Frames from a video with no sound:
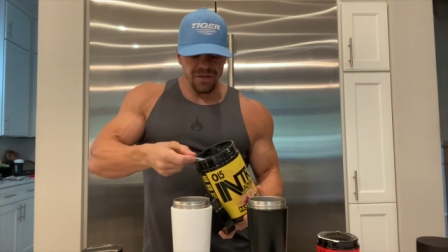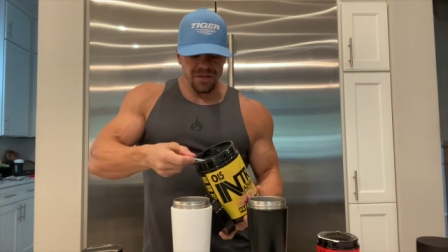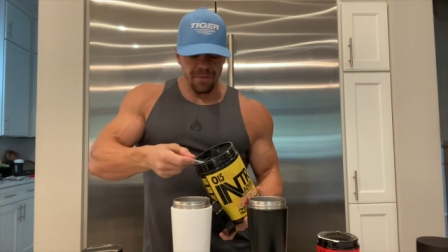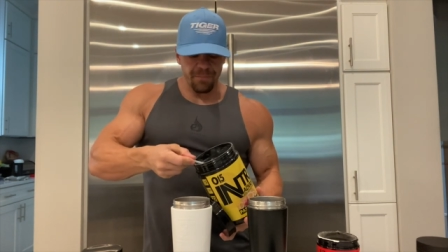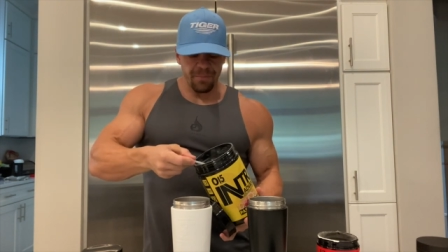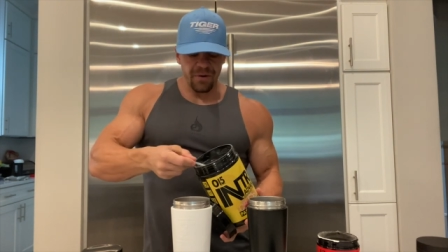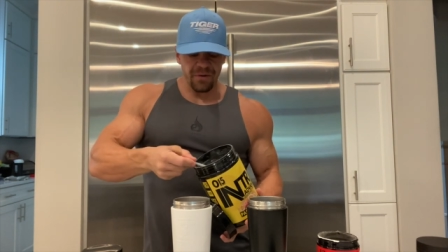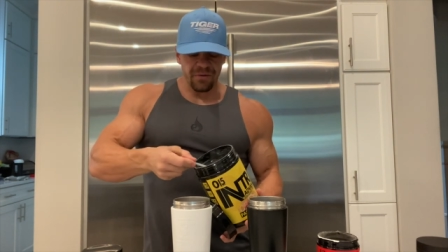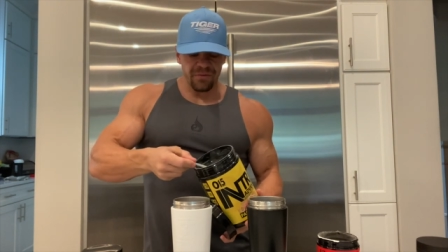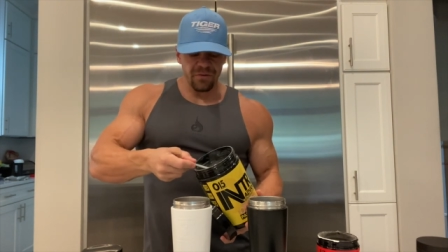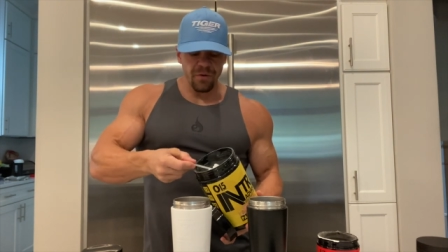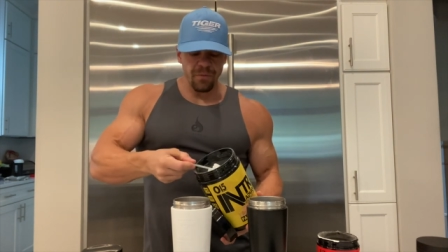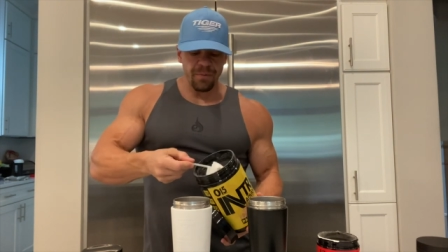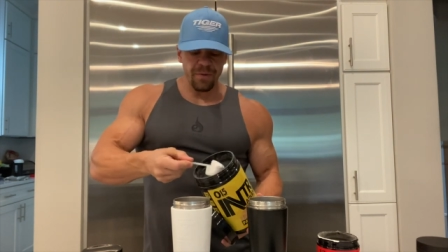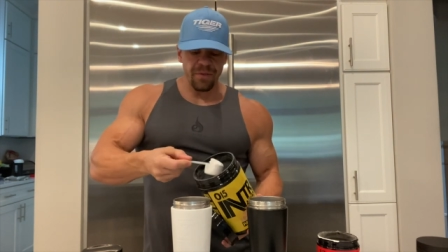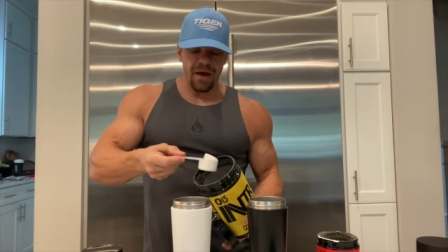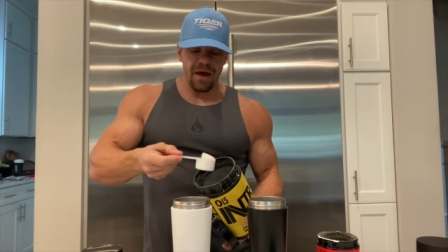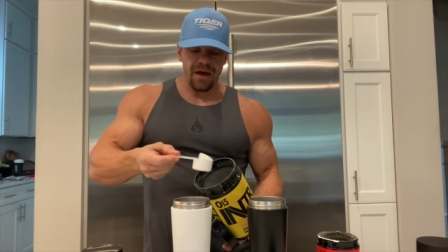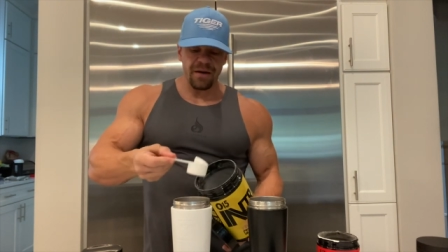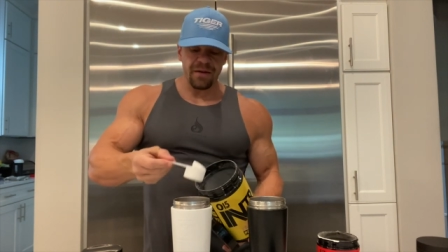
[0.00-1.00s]
I put a scoop
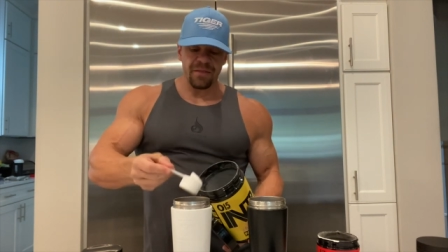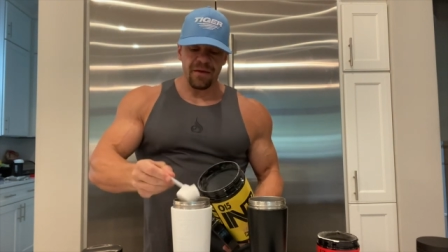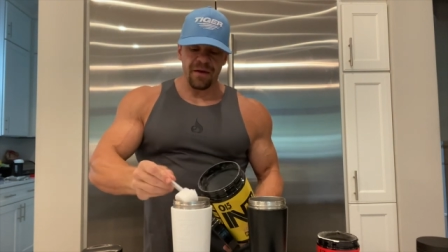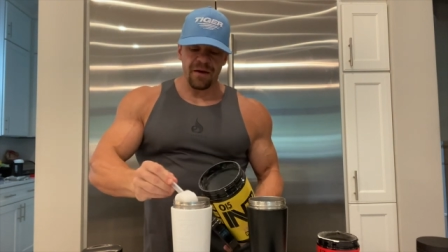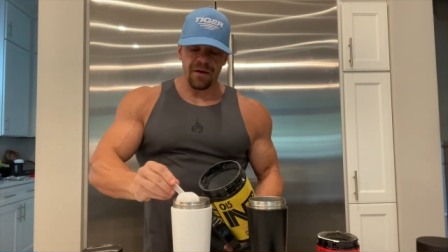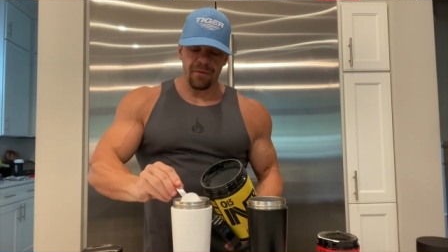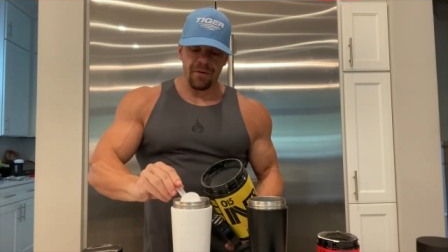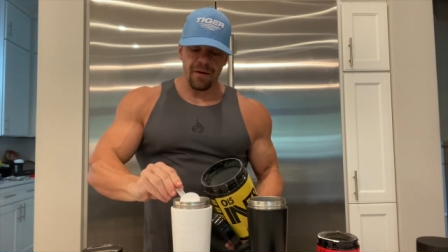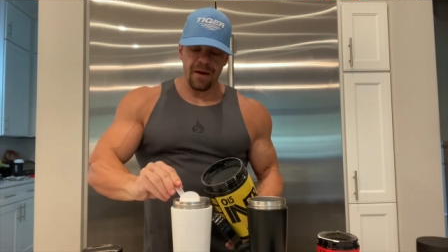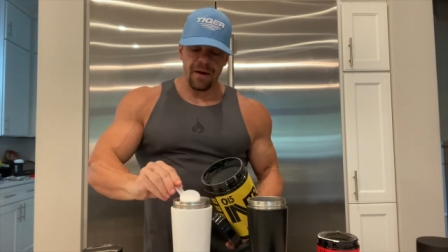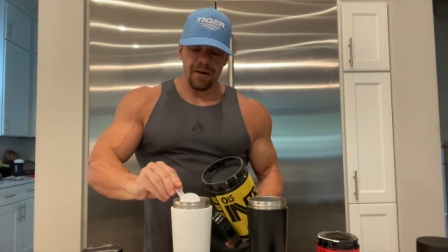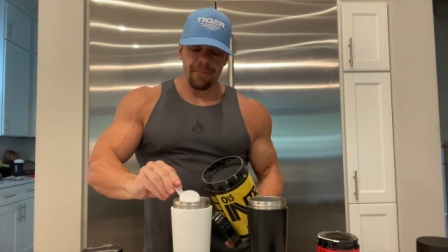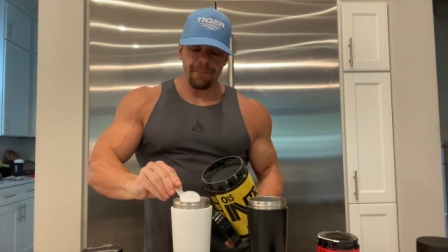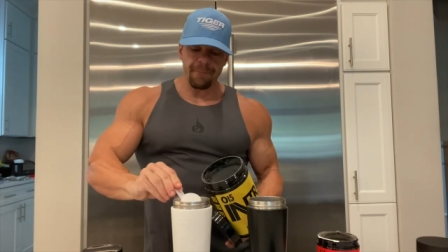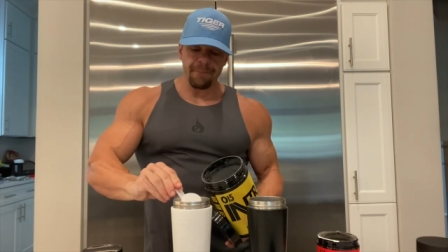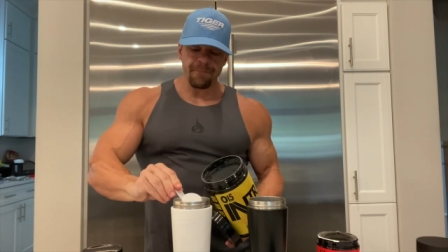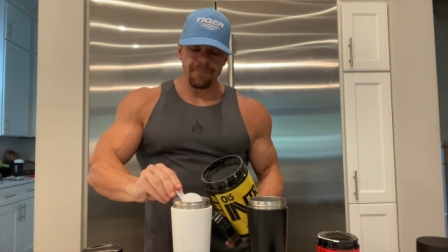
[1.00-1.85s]
of that in there, right?